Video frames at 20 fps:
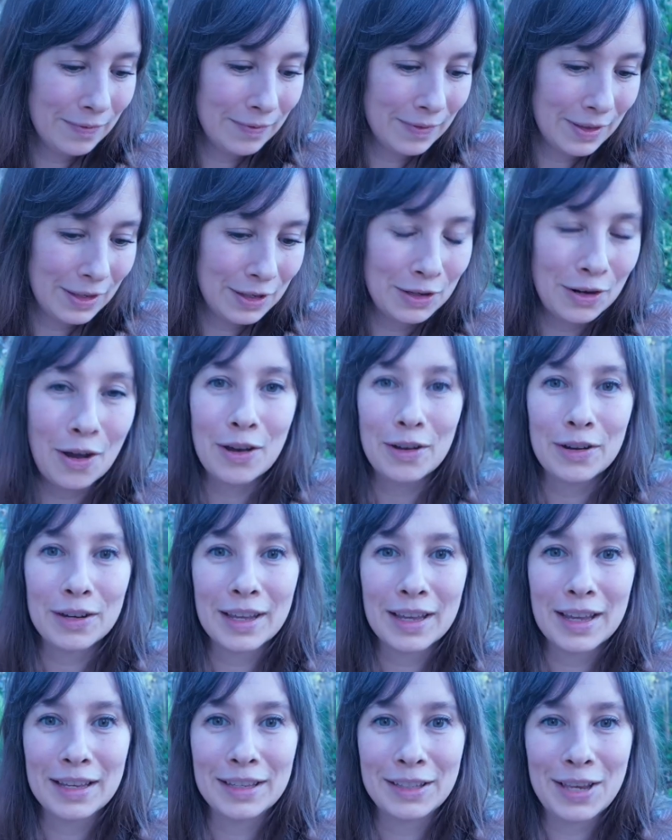the dog
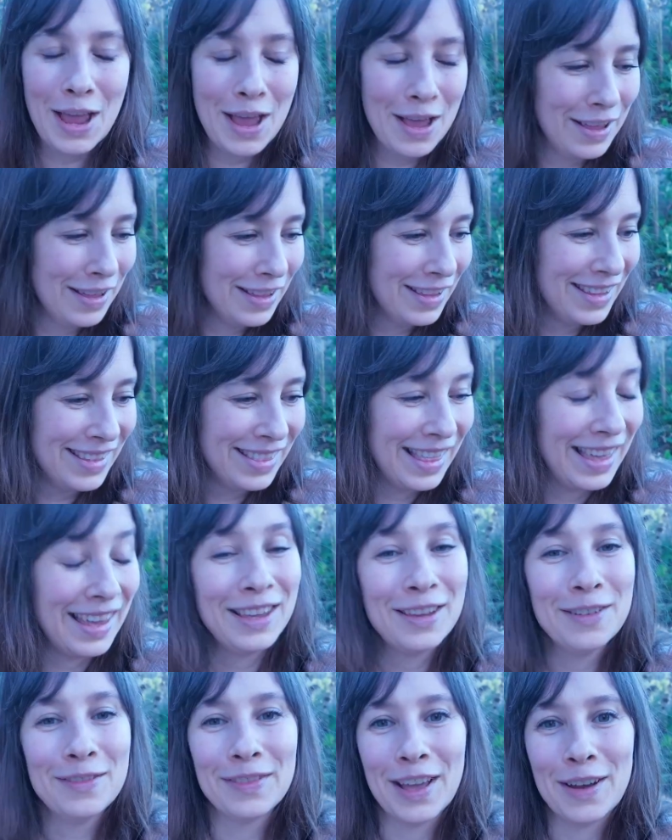is,
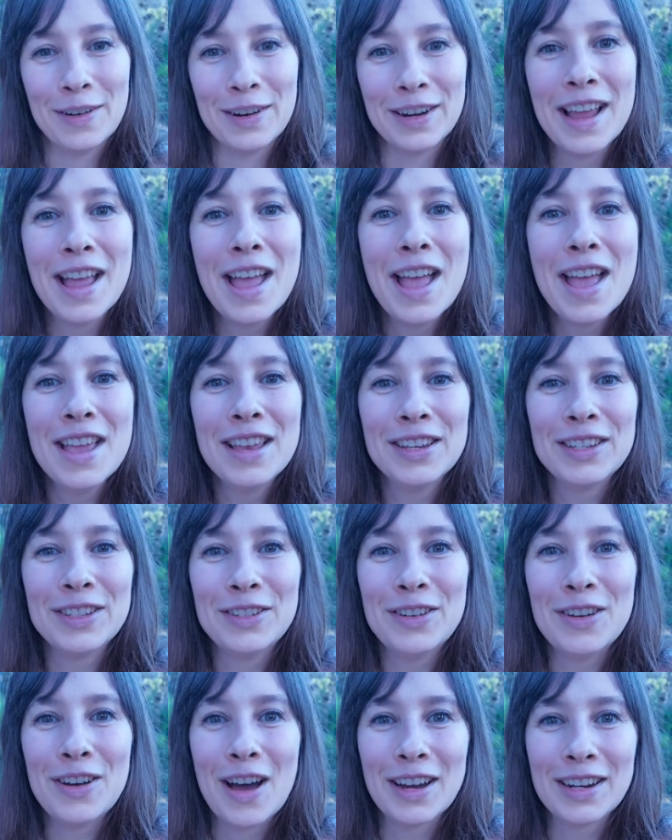thank you, Flower. She
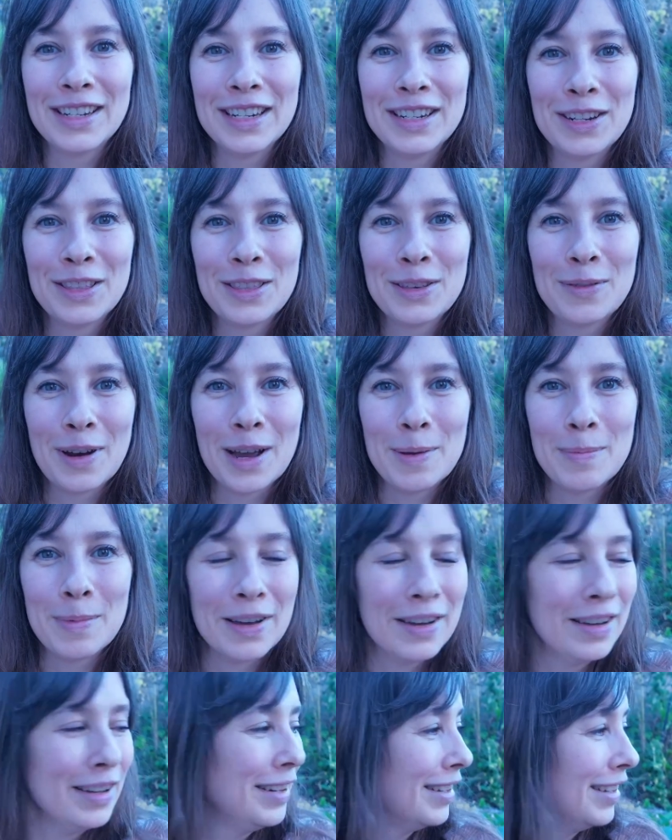knocked into the
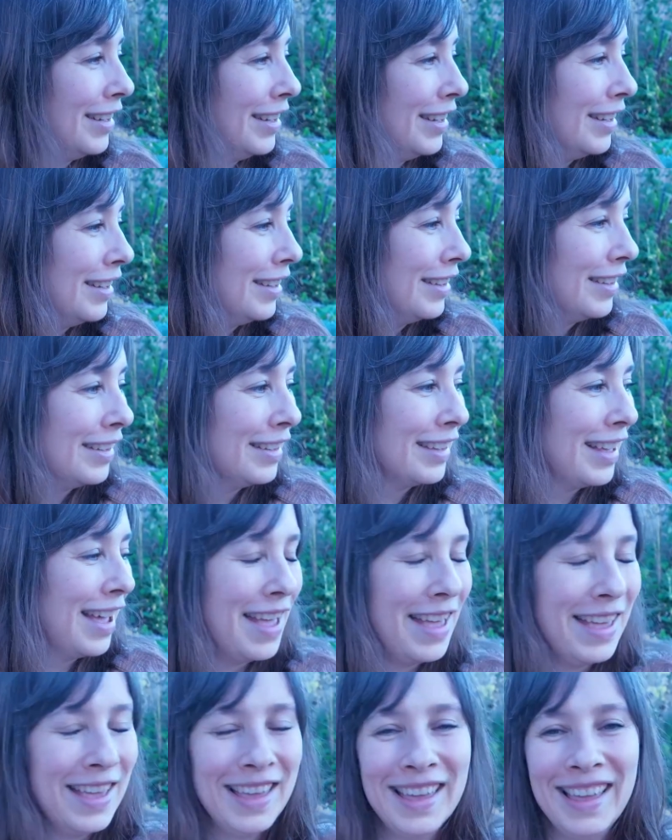tripod.
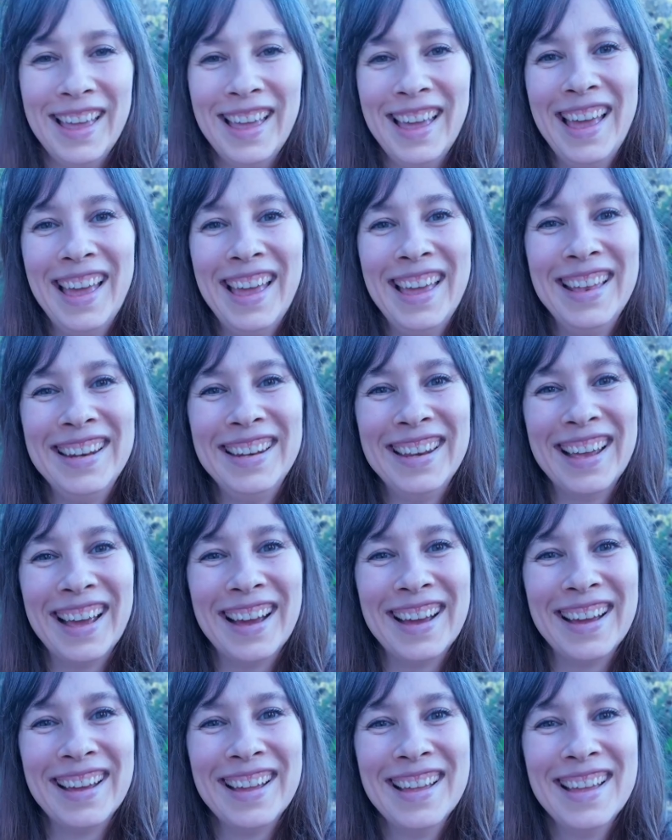And
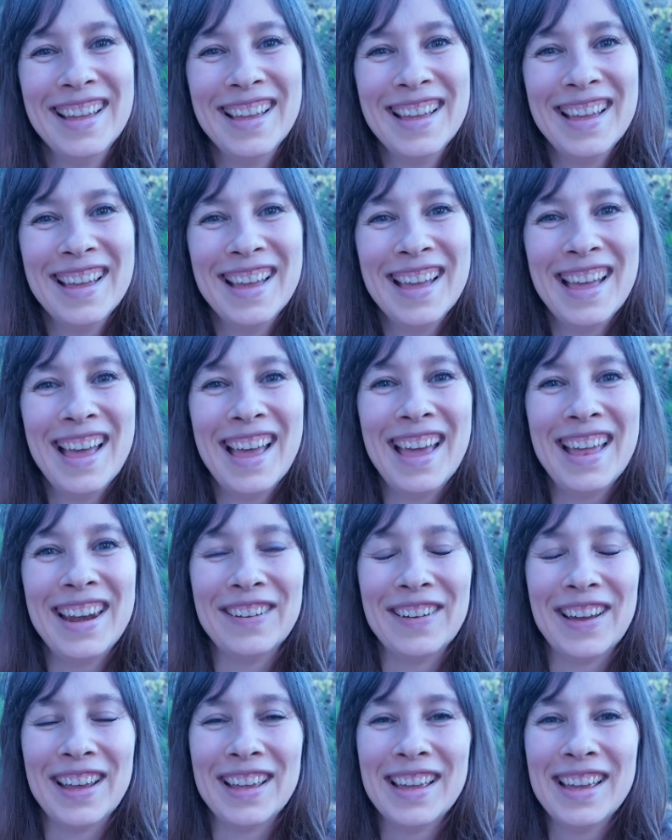
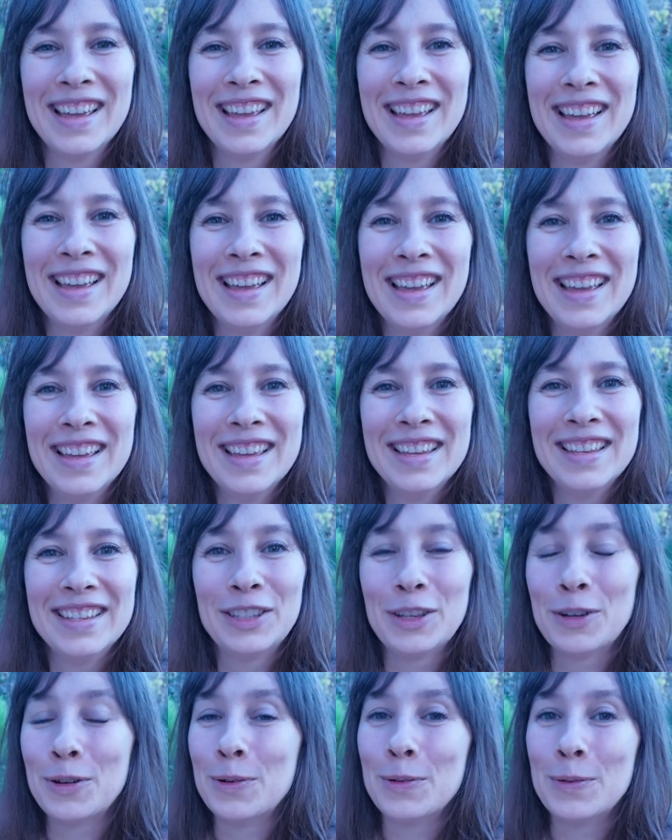anyway.
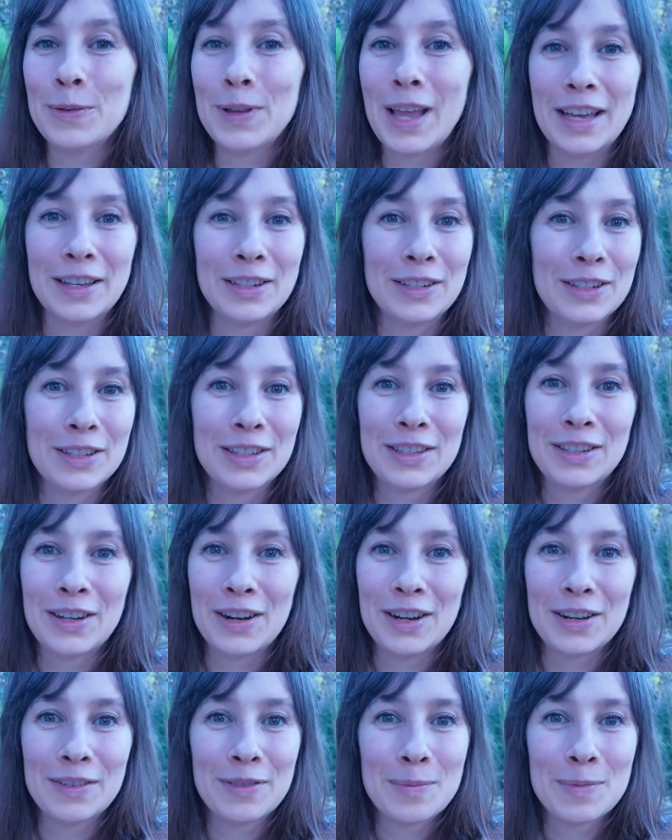So yeah, just
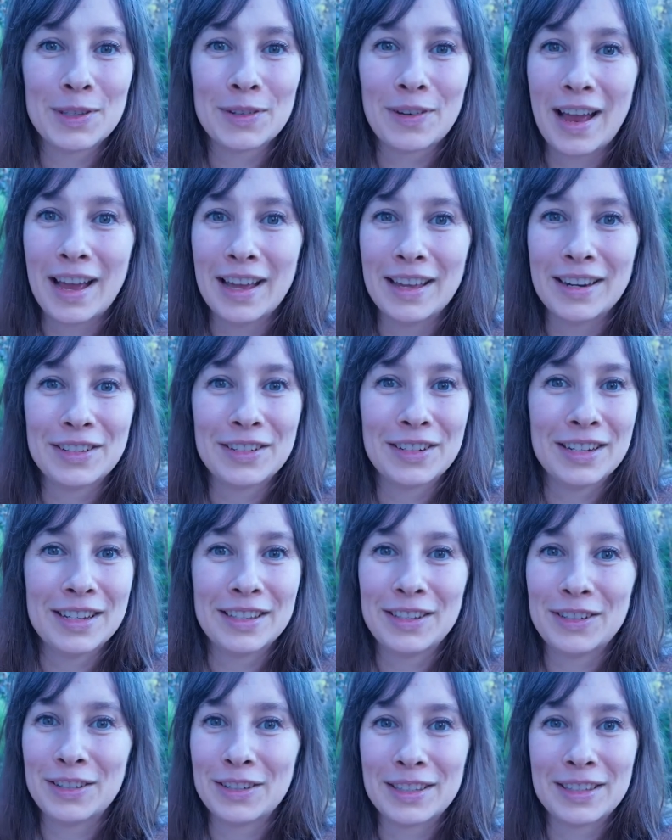starting from scratch
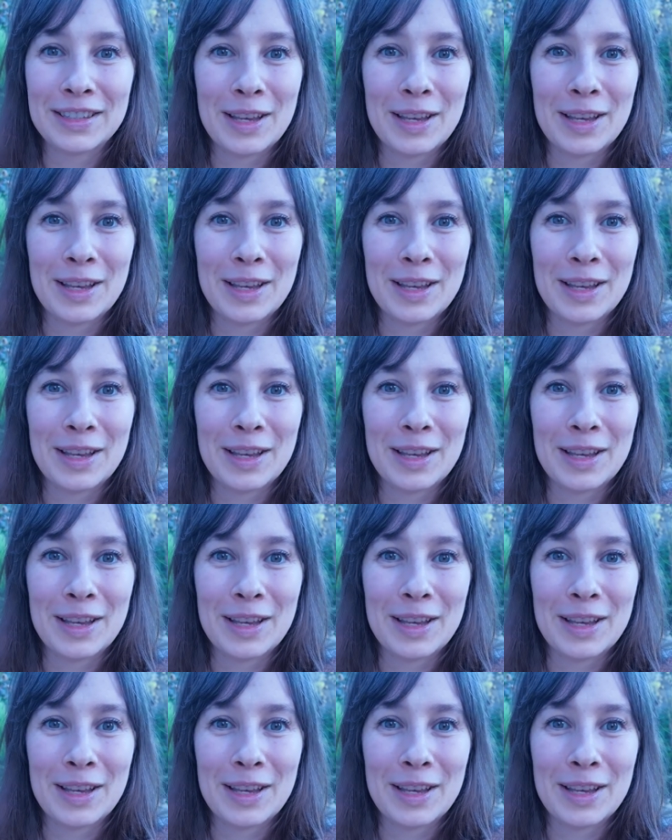is just